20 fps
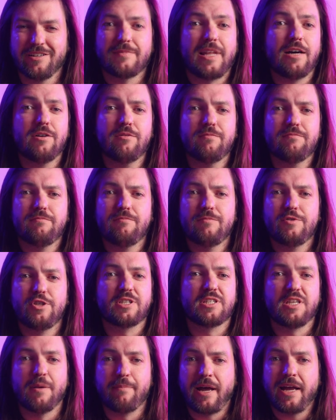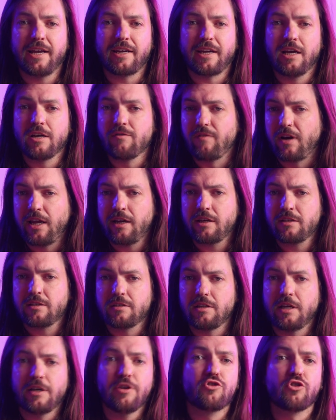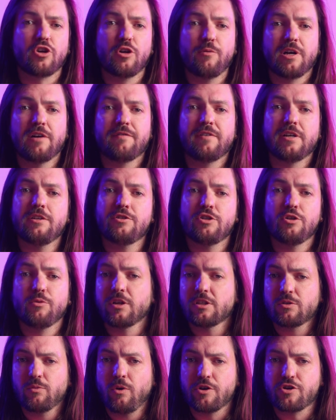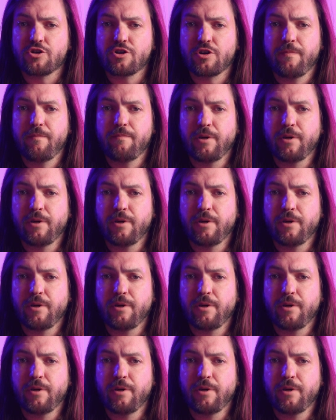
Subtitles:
Now, just sit back and relax and enjoy whatever it is you wanted to watch.